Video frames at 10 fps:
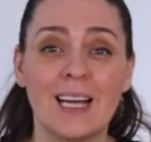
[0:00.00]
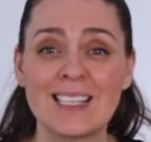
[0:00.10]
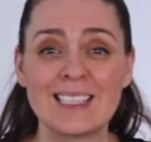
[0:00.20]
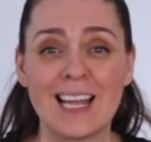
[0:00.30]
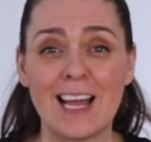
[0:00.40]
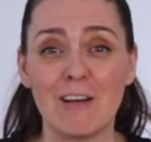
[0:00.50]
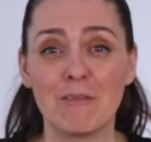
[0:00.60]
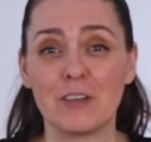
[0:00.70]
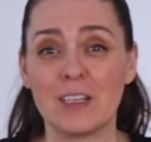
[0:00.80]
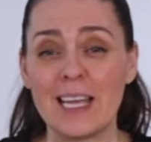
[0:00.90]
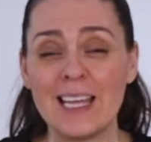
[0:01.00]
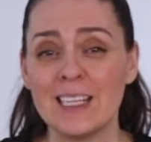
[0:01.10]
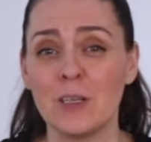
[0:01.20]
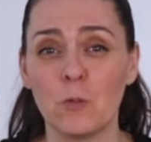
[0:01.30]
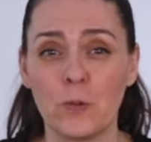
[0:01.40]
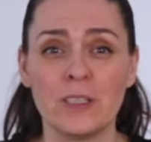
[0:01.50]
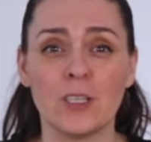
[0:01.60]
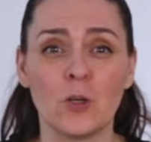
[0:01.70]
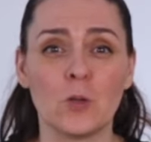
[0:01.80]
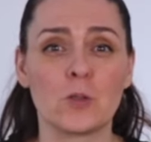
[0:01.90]
doesn't have any
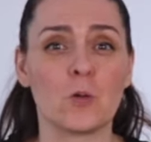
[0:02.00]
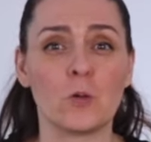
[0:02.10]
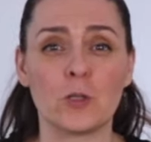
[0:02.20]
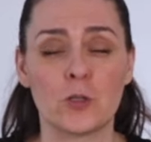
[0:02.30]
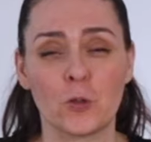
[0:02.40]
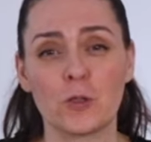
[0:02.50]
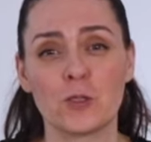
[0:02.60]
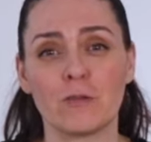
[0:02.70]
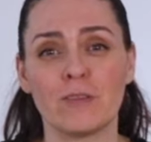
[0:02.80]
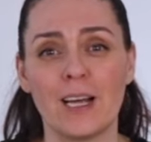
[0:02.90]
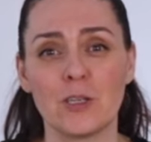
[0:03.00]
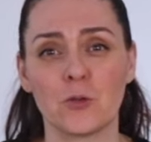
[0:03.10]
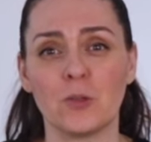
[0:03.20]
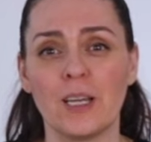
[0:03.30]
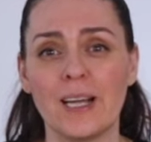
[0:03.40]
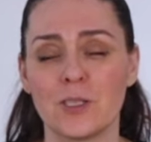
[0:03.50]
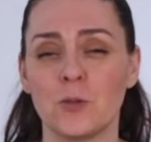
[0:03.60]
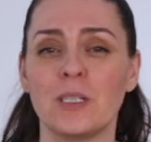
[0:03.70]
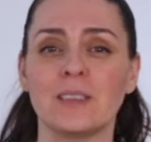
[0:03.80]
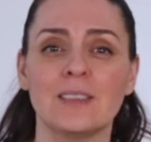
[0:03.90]
windows or source of natural light
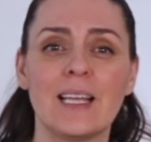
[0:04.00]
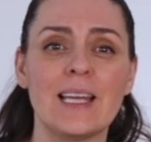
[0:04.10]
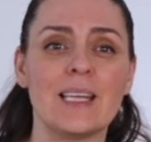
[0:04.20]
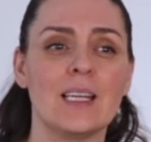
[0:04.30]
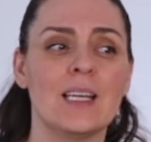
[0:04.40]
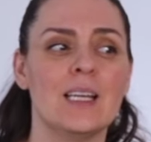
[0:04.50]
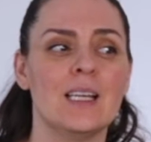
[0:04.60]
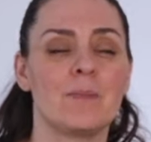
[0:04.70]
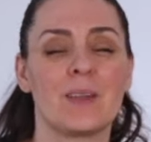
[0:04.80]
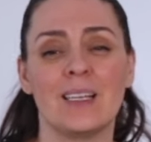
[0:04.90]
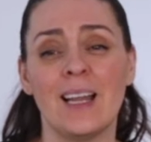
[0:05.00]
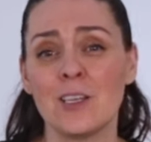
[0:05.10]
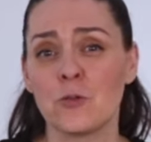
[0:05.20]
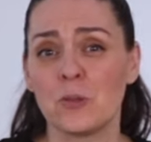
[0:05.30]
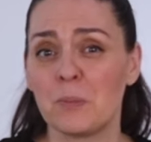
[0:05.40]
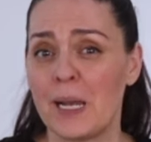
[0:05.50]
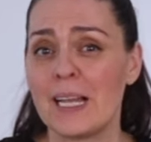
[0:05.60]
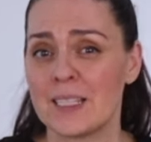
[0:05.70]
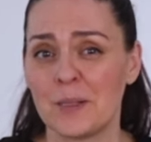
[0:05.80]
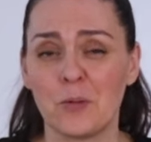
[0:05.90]
during the day, natural
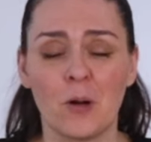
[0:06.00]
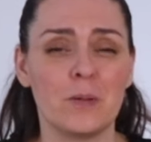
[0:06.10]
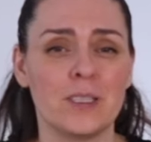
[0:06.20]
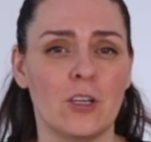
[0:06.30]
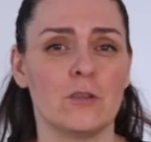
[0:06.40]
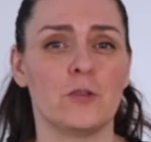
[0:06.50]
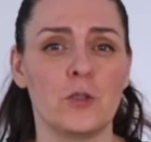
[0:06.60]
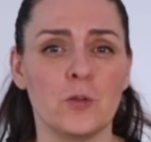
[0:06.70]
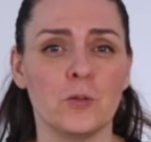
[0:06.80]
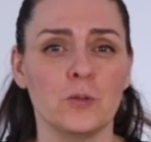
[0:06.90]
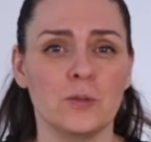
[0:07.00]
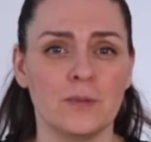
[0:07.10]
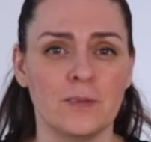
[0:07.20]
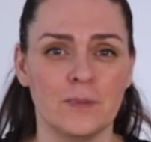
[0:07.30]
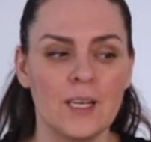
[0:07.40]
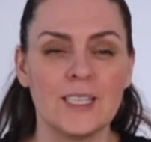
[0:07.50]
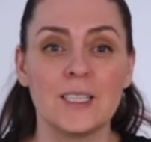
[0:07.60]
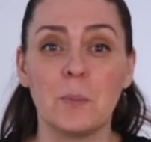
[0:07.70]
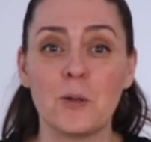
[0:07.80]
plants are probably not for you. The